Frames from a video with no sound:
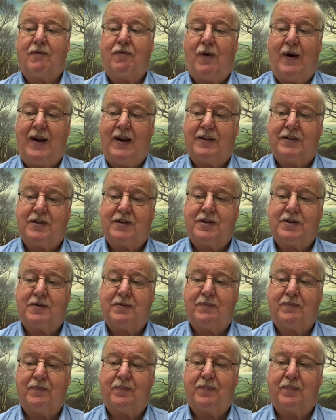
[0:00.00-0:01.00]
Friends,
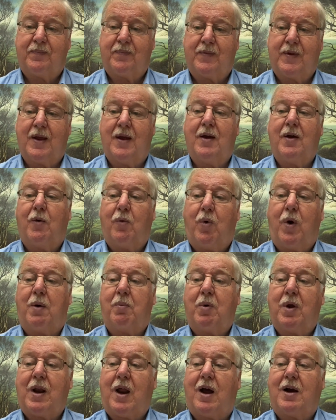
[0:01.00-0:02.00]
what
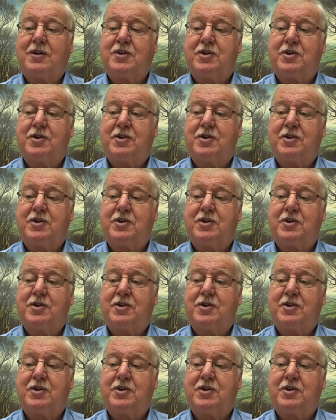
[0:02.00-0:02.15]
will our